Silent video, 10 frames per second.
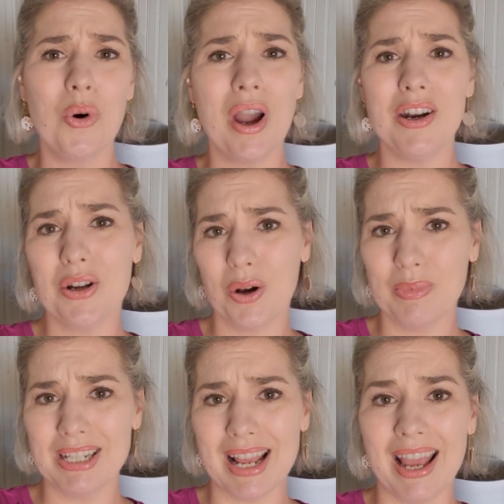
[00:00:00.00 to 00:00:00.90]
we're headed home
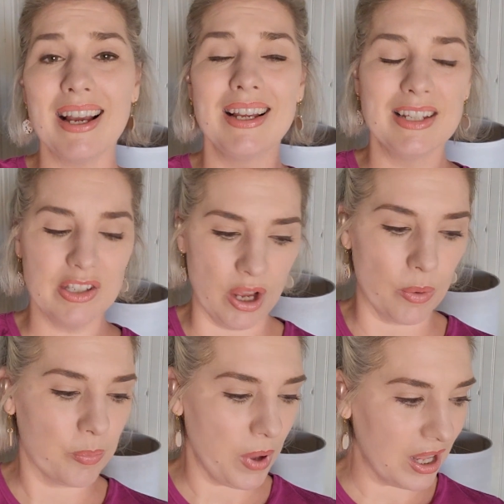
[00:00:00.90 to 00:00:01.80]
today.
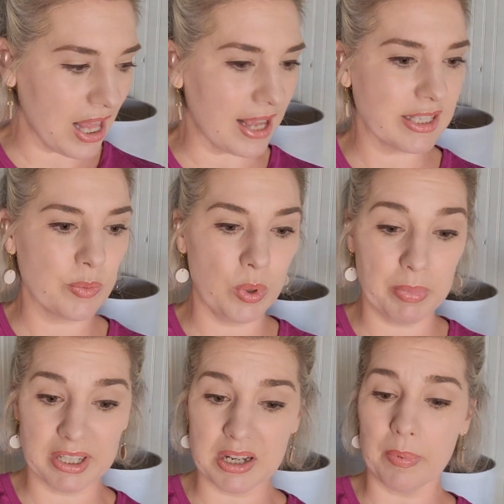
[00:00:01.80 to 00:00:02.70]
So alas, we
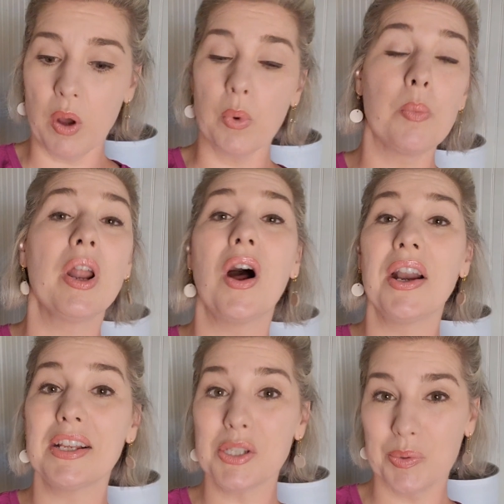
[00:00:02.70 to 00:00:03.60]
picked up, we went
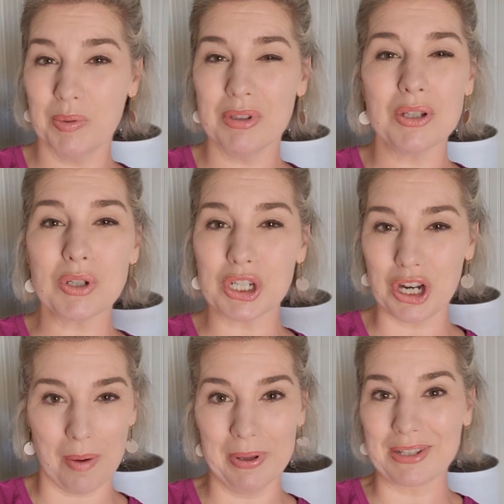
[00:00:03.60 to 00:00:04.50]
on a swimsuit
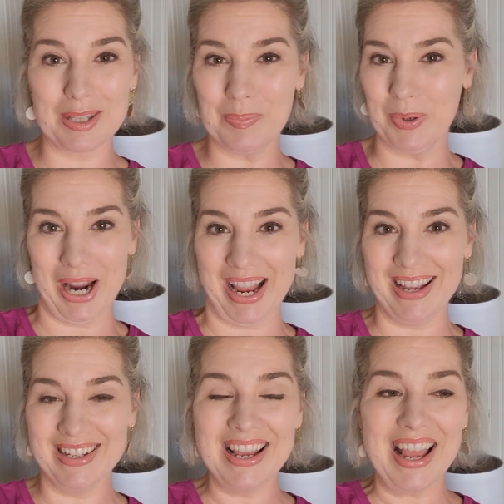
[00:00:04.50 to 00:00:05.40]
shopping
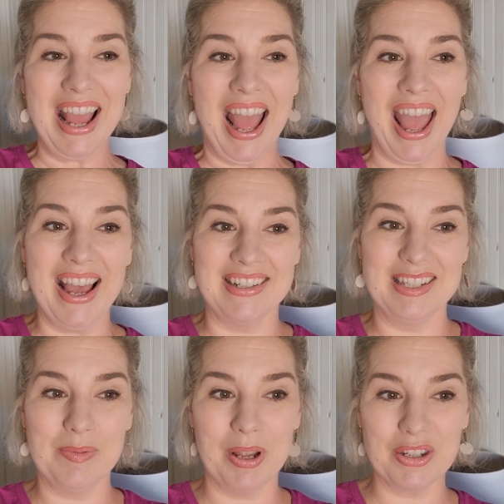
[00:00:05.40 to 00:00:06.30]
spree and
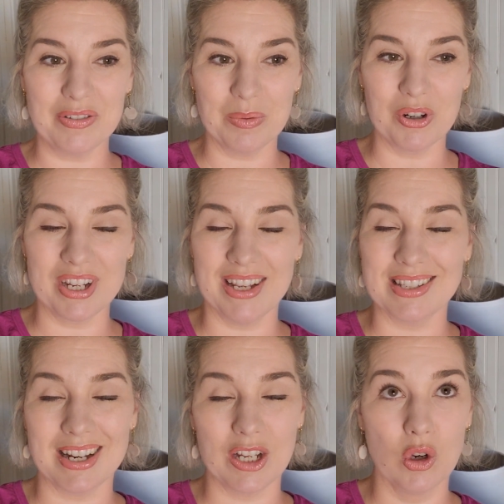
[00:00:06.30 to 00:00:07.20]
spent a few more
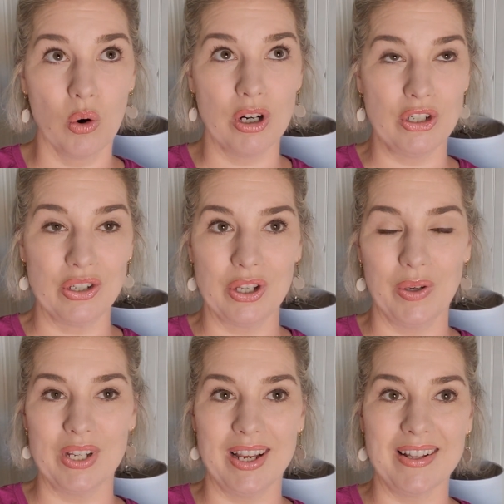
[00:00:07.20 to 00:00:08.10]
days at a gorgeous
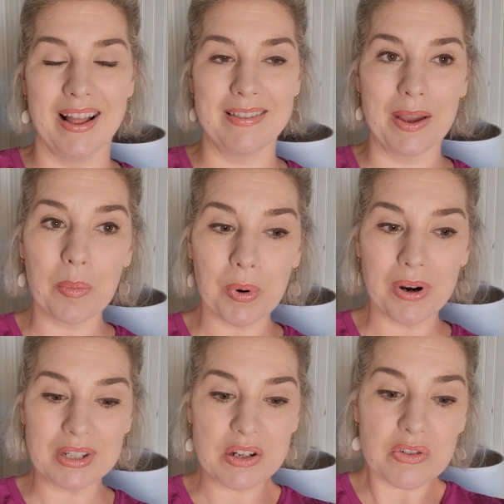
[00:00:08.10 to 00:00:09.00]
hotel at the
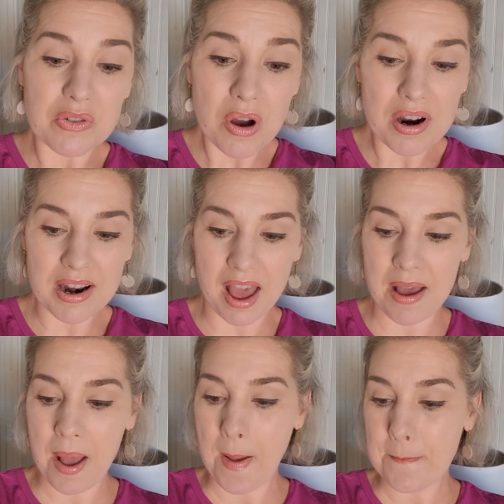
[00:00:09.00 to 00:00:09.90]
airport in Florida.
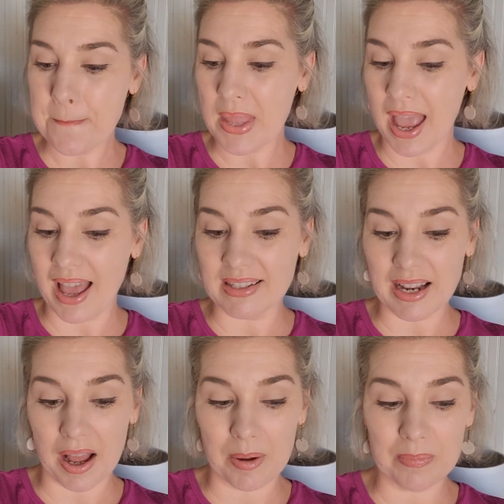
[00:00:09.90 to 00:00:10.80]
And
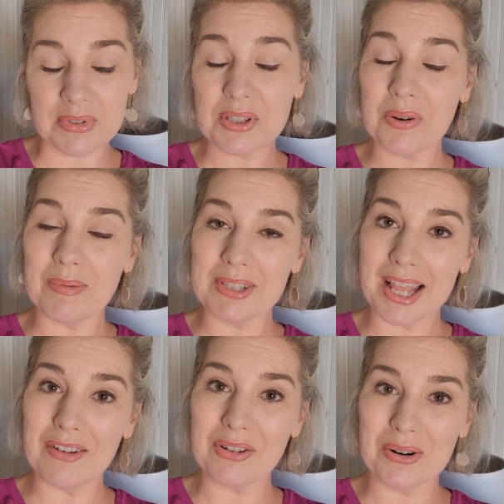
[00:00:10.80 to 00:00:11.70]
um, so I'm
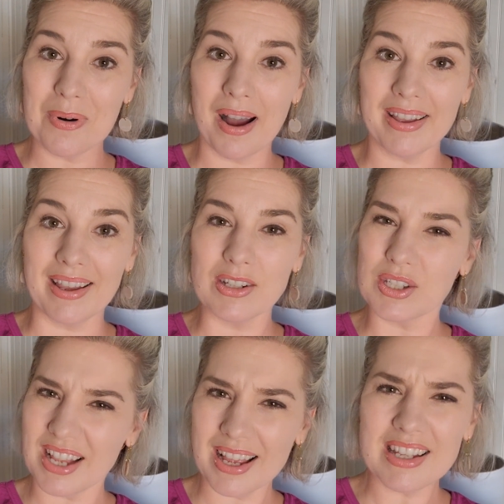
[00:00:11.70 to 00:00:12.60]
set for Hawaii.
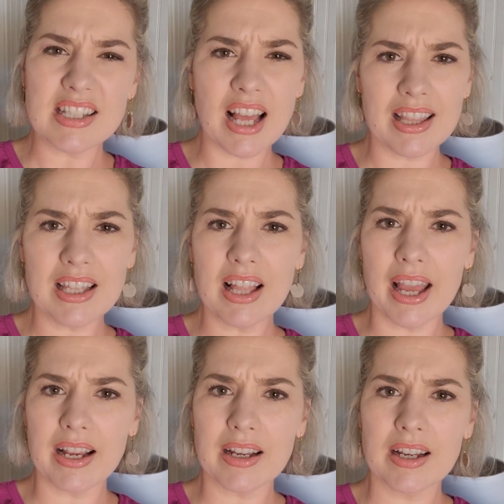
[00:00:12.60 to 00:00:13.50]
Does that, is that the
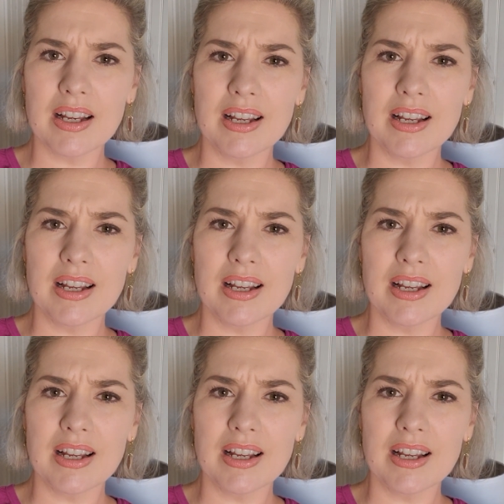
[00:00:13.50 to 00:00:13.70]
like,